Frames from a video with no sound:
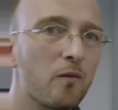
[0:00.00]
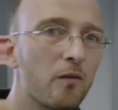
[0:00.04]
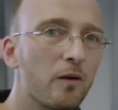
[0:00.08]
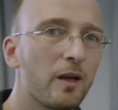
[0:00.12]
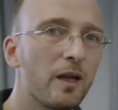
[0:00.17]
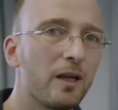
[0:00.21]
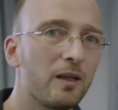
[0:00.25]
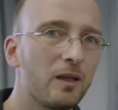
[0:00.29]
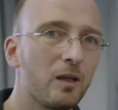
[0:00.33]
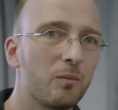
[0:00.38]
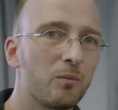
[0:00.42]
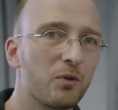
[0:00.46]
over
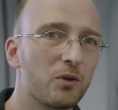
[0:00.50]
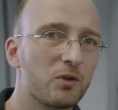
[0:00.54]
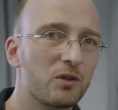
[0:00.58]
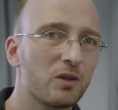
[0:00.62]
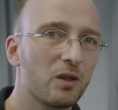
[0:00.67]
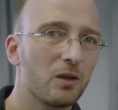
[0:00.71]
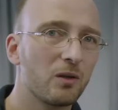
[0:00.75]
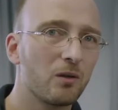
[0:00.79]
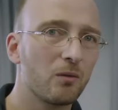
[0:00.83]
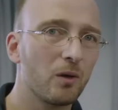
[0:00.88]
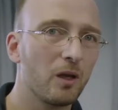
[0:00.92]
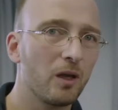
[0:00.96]

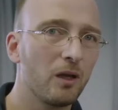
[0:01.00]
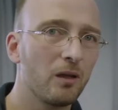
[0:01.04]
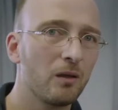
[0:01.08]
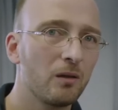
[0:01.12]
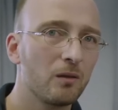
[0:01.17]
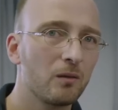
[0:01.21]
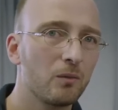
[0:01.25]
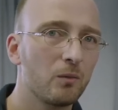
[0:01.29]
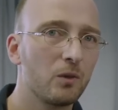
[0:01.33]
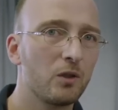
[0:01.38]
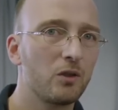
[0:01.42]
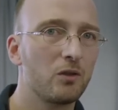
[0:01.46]
18% gray,
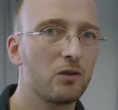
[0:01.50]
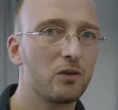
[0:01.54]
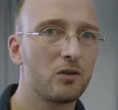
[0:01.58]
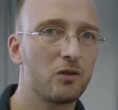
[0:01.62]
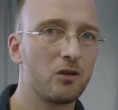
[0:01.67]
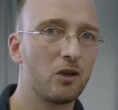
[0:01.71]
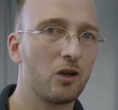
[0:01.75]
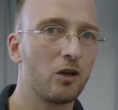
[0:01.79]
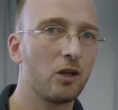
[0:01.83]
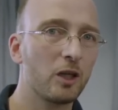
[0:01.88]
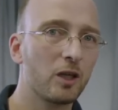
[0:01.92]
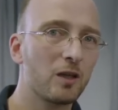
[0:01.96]
which is
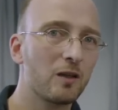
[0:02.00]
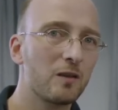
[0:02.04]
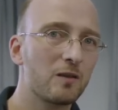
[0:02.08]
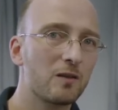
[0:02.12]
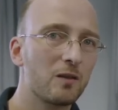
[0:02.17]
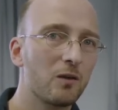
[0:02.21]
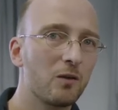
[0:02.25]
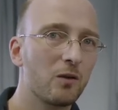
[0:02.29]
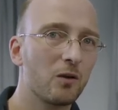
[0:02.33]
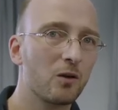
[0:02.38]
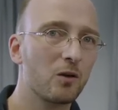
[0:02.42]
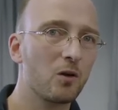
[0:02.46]
generally
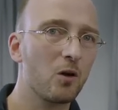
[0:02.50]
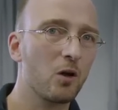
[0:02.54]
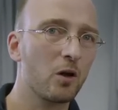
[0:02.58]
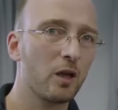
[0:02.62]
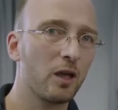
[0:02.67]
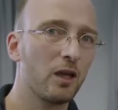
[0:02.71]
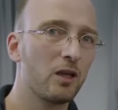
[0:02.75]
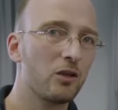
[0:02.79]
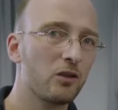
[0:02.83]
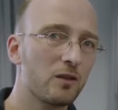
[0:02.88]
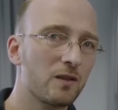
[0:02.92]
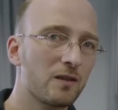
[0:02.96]
considered
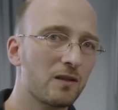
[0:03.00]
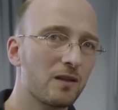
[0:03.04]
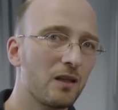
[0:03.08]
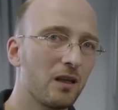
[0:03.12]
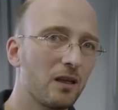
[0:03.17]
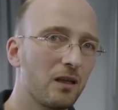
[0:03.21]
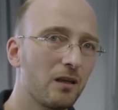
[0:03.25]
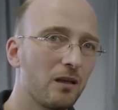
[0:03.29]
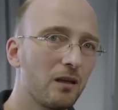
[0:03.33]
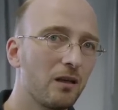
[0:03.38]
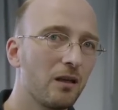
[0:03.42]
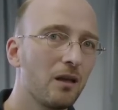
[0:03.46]
Caucasian
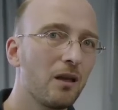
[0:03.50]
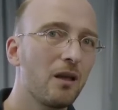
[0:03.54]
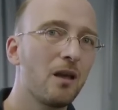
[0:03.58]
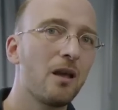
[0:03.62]
skin.